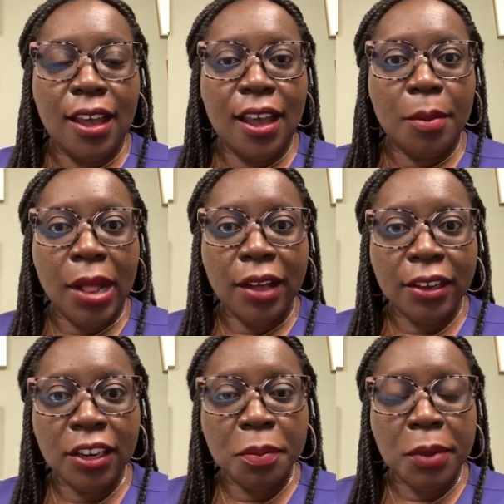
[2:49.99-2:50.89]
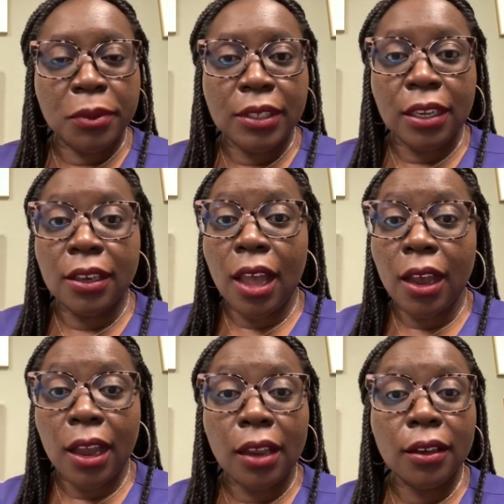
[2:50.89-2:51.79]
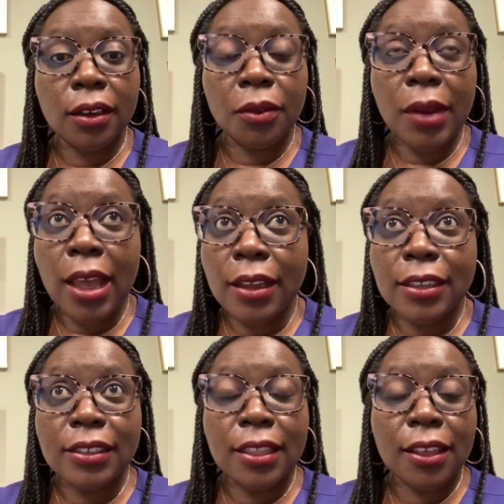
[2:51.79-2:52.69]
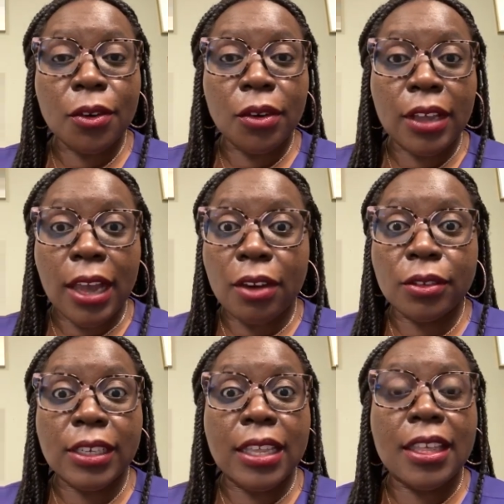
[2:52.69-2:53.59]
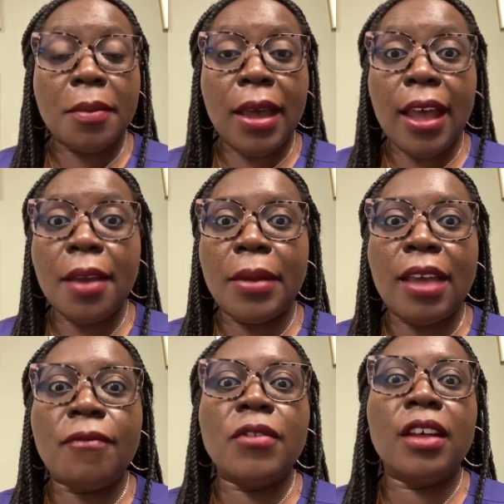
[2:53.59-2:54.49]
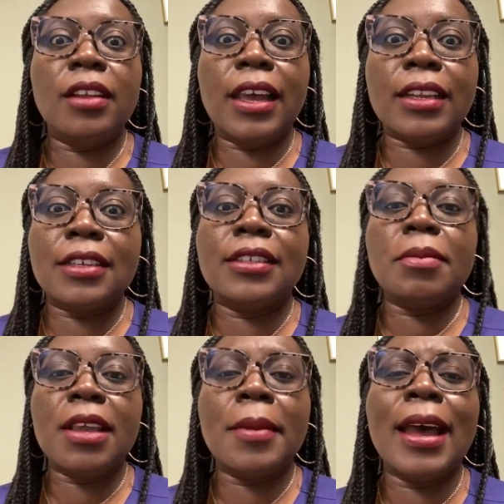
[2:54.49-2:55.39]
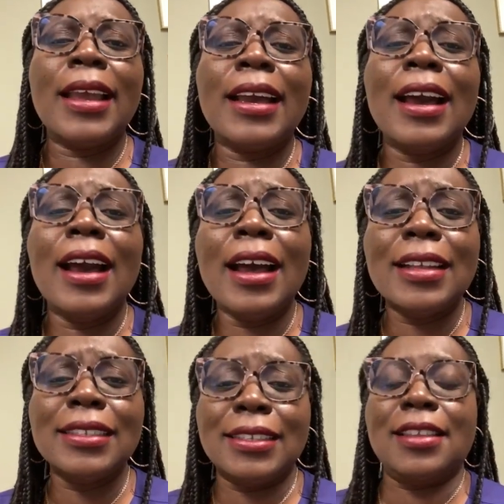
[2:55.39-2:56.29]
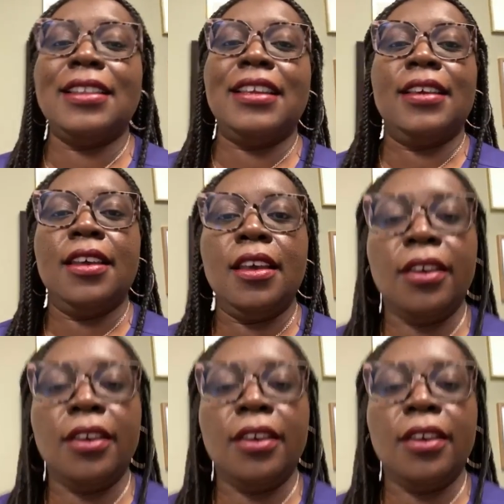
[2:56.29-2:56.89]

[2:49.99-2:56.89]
I'll hear people say, Doc, I look around, there's nothing going, I don't see anything in my eye, but I feel like there's something in my eye constantly.